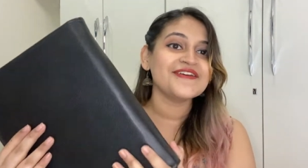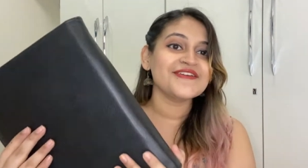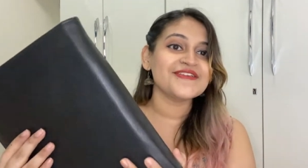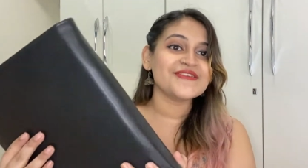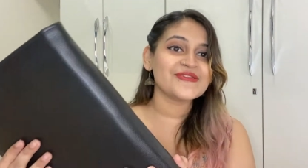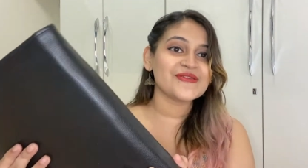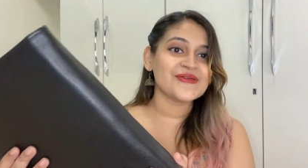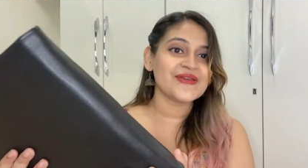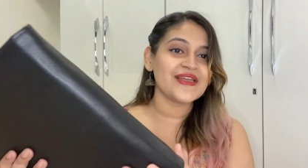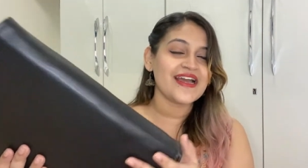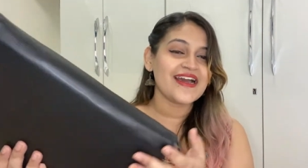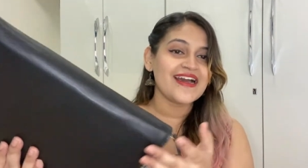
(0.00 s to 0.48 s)

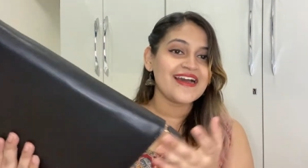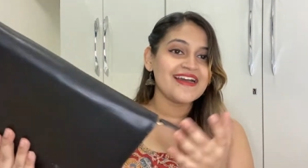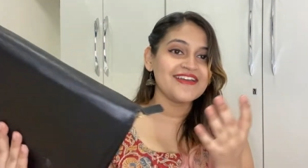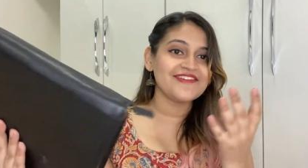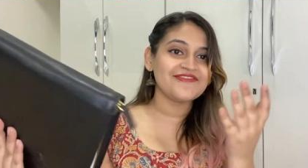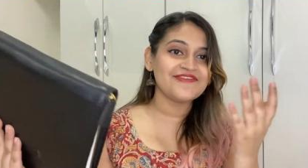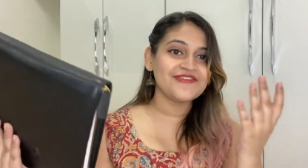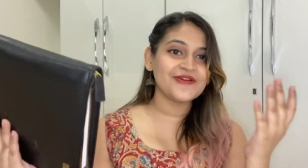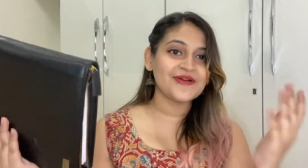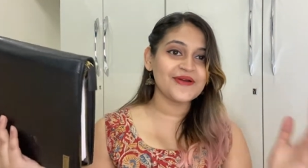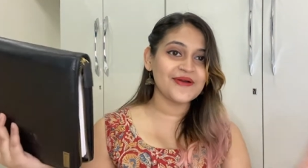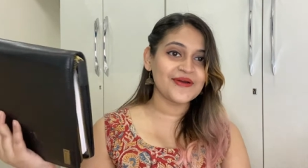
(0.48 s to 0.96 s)
So yeah,
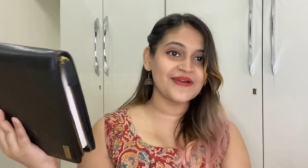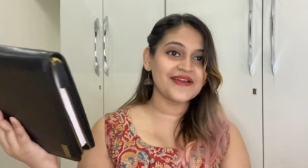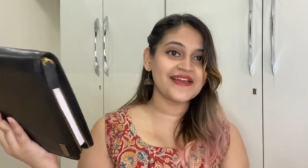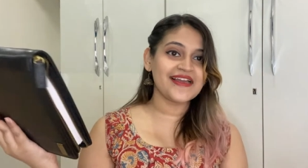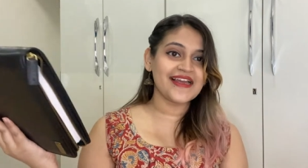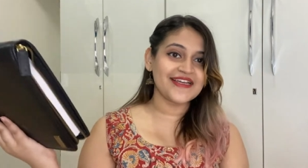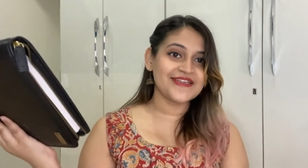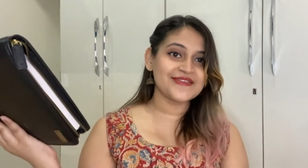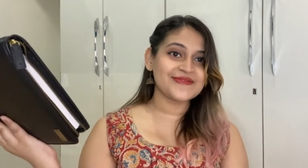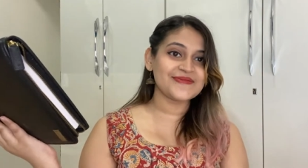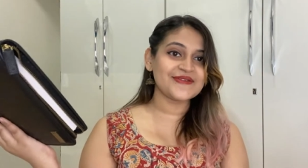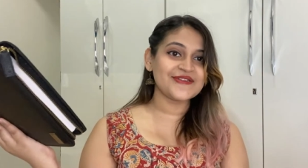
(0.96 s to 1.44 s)
if you
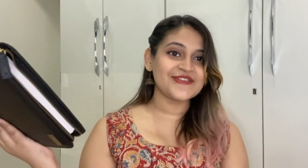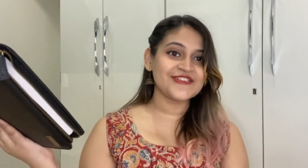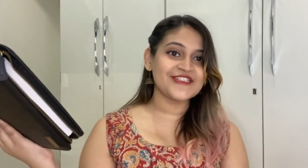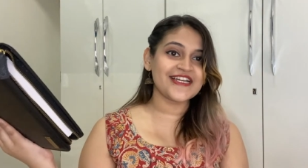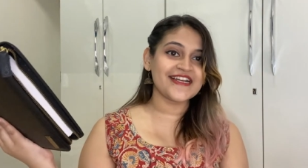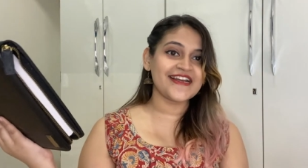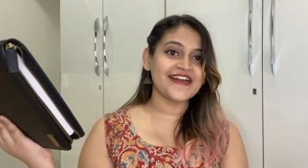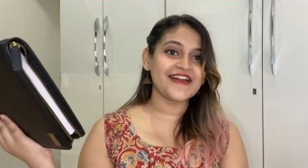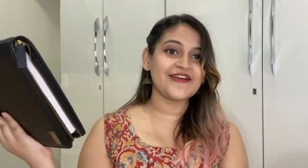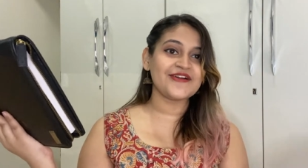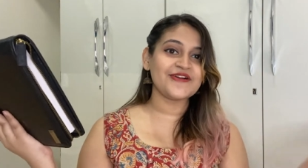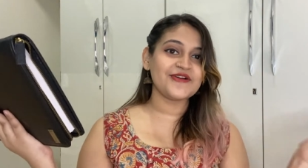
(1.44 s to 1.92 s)
guys want to
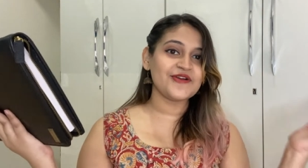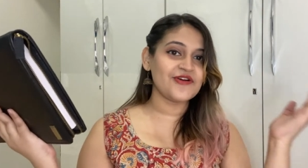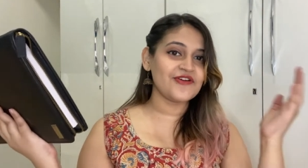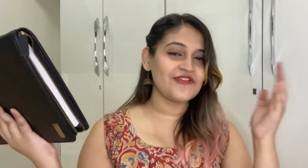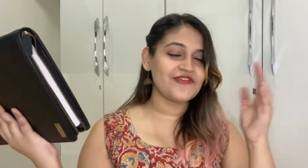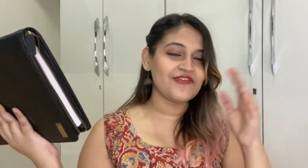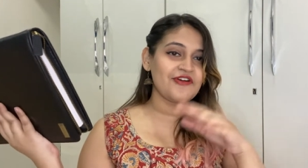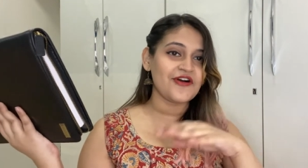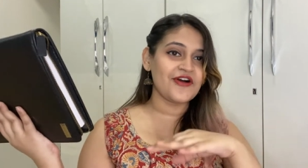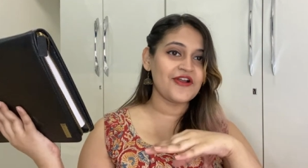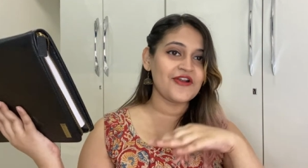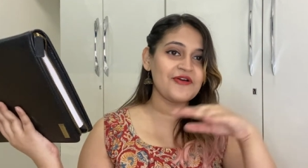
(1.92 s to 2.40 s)
check it out, go
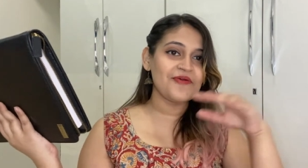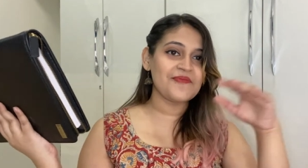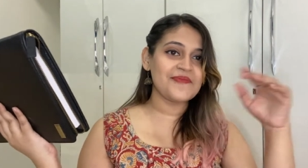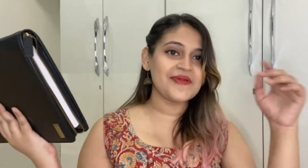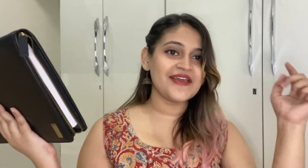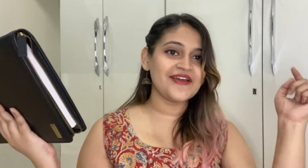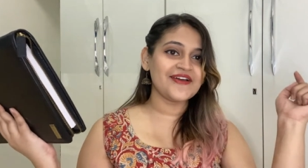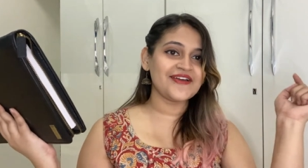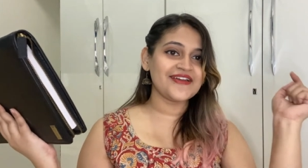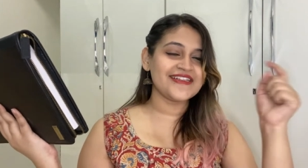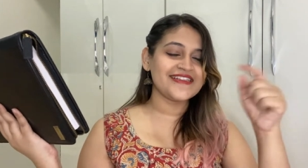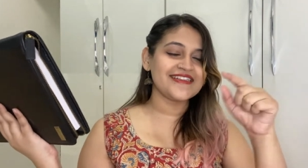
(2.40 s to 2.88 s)
follow
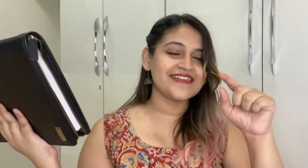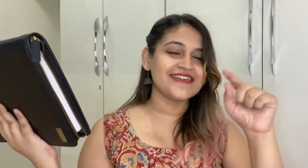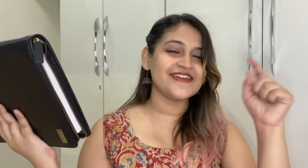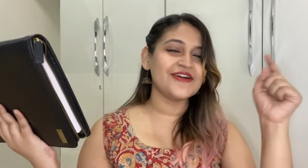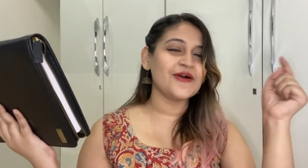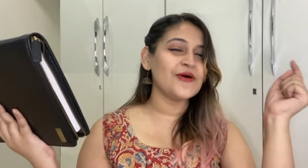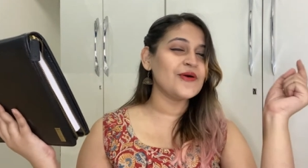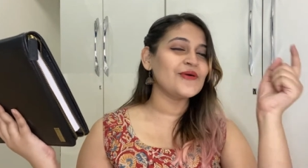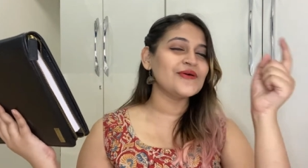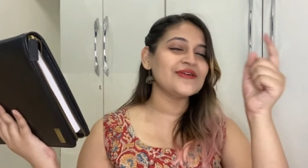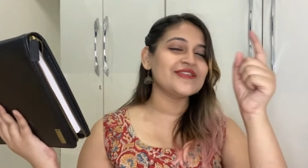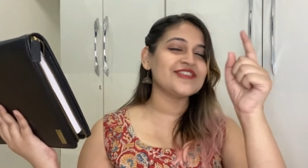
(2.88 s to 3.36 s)
me or
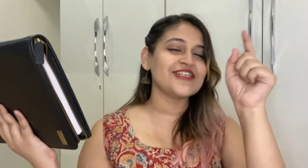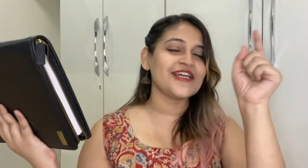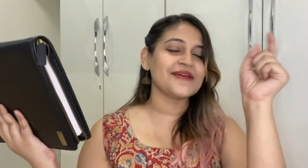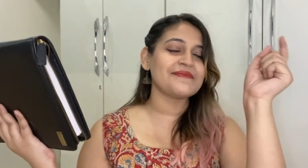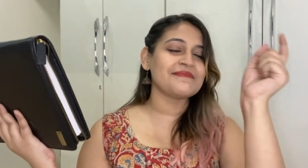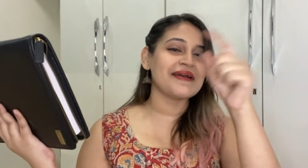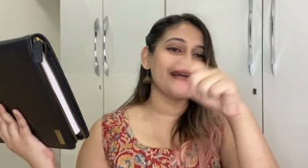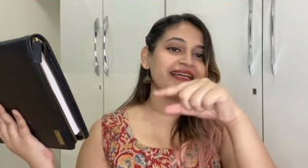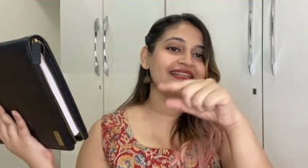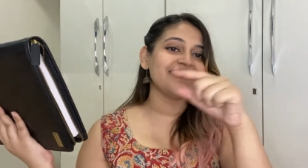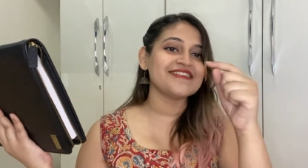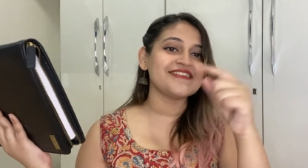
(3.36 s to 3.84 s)
go
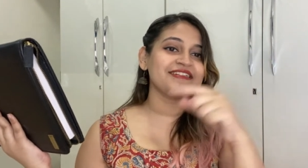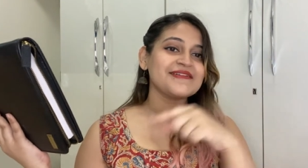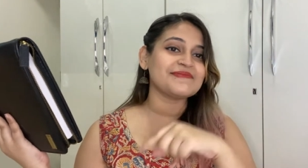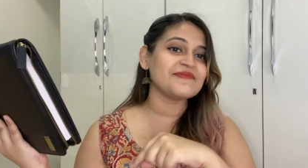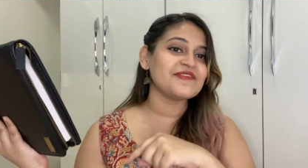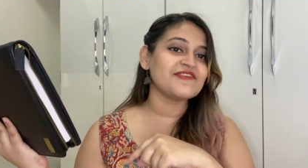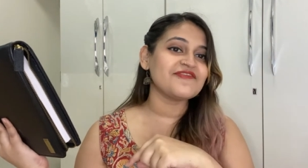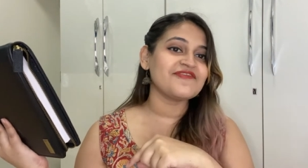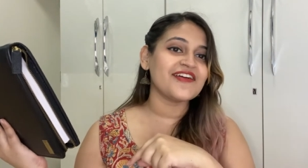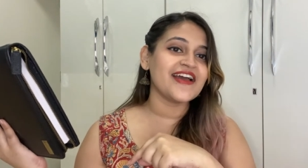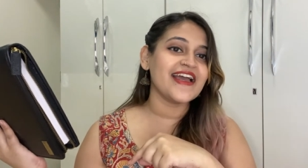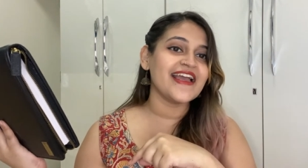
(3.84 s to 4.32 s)
check my Insta
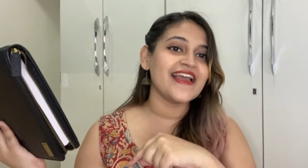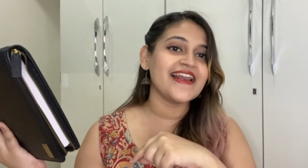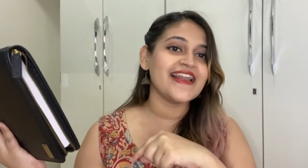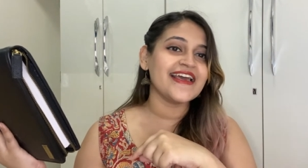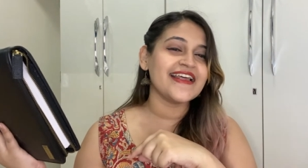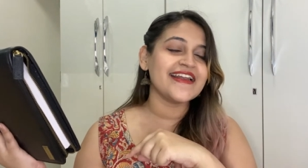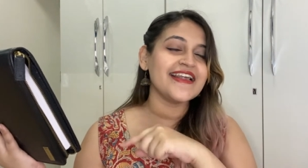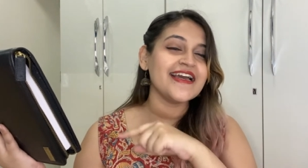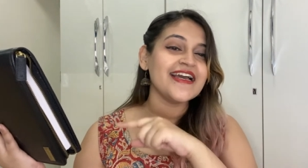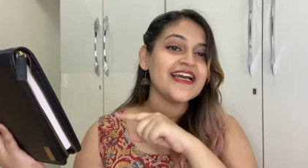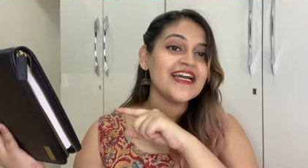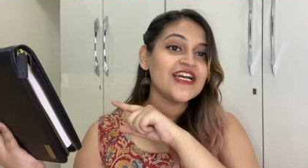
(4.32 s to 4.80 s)
profile
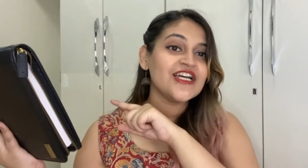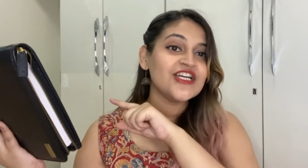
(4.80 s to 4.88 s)
and